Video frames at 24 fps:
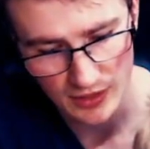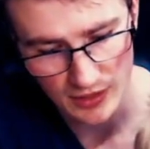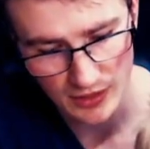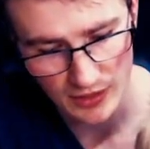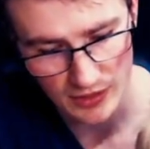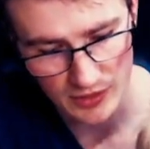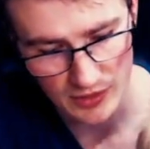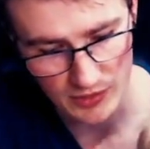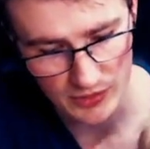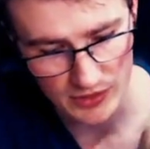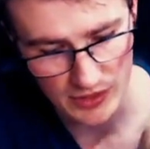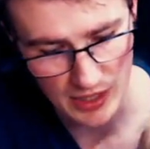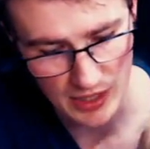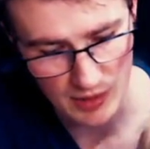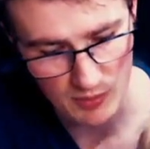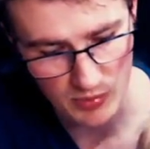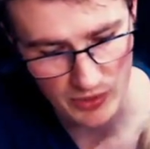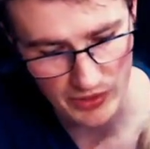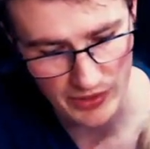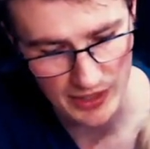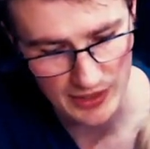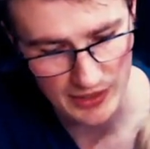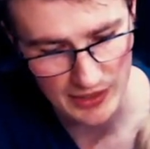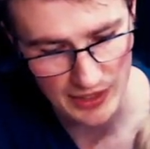You want to try and
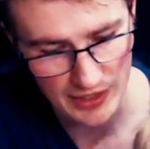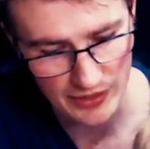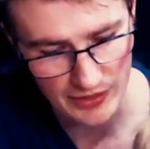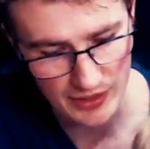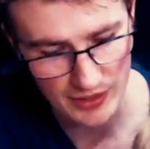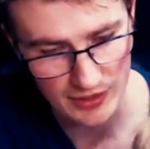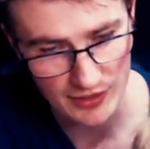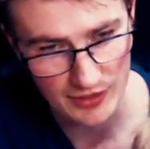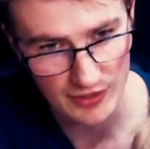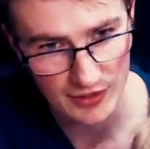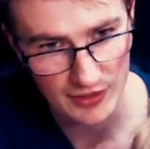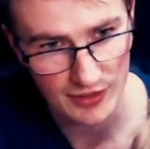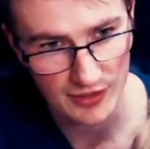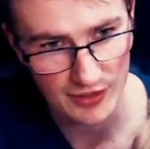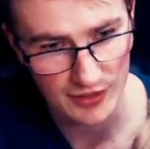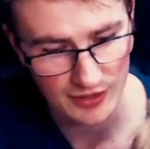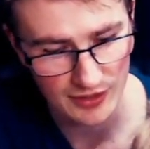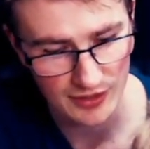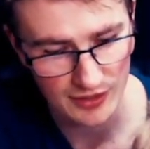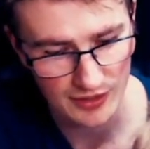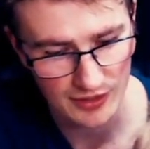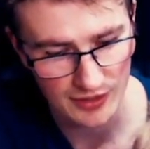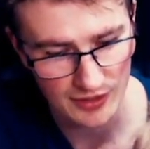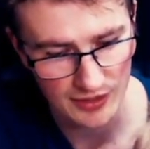put that down there?
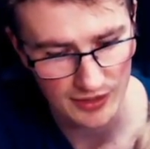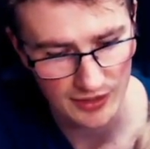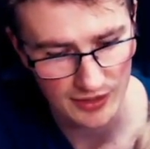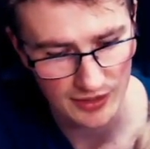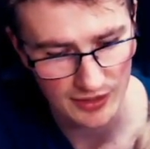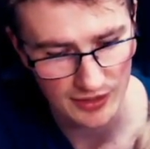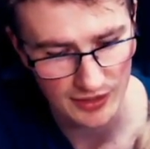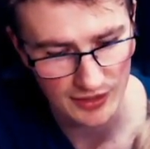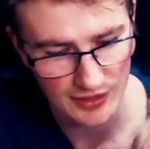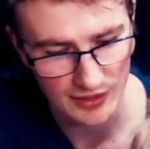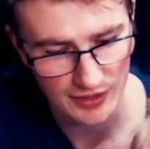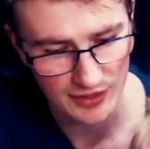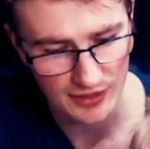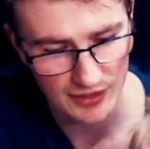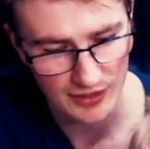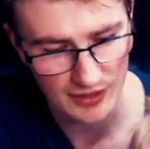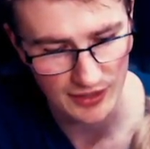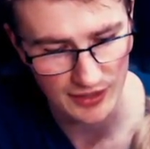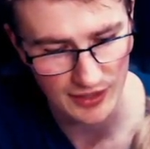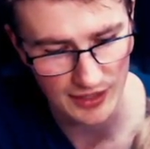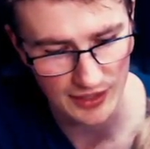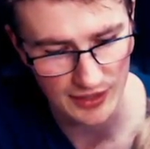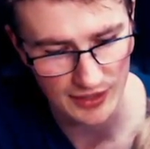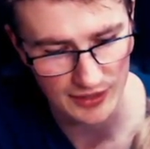
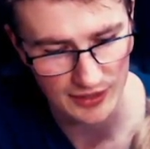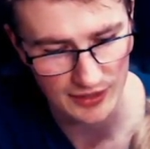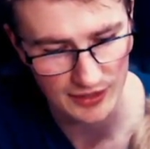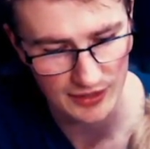Yeah.